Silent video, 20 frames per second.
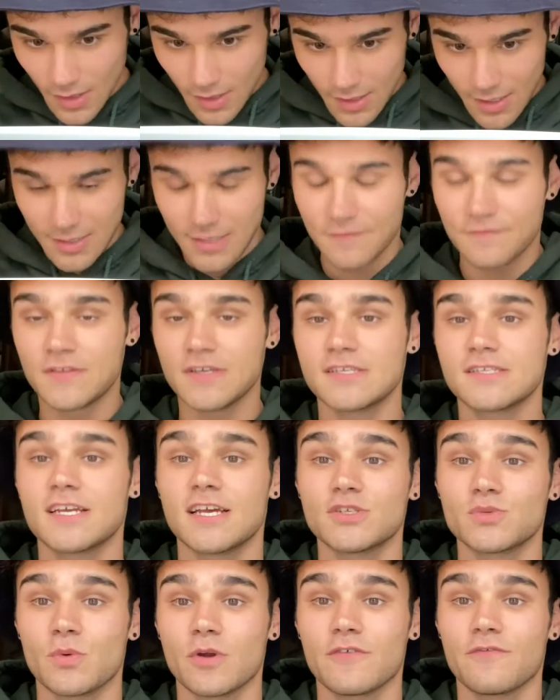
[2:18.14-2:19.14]
And if this
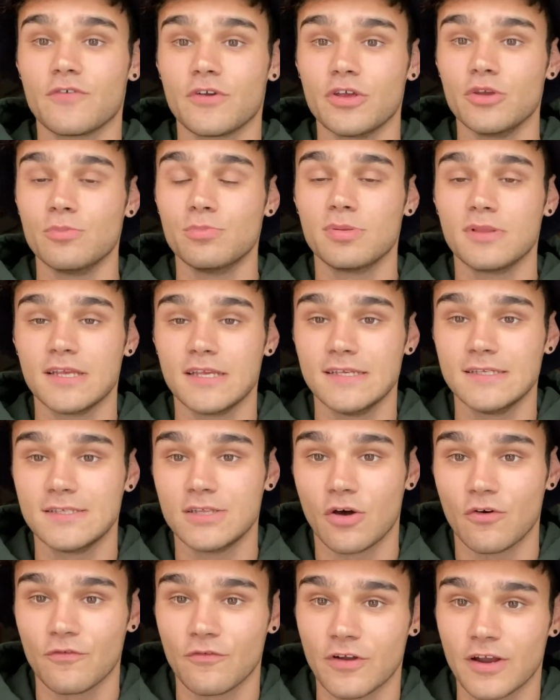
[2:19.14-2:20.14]
does work for you, please
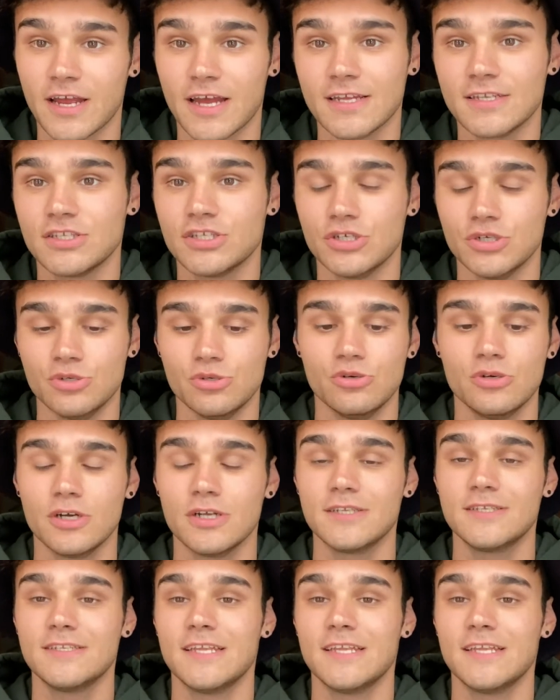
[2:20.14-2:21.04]
don't forget to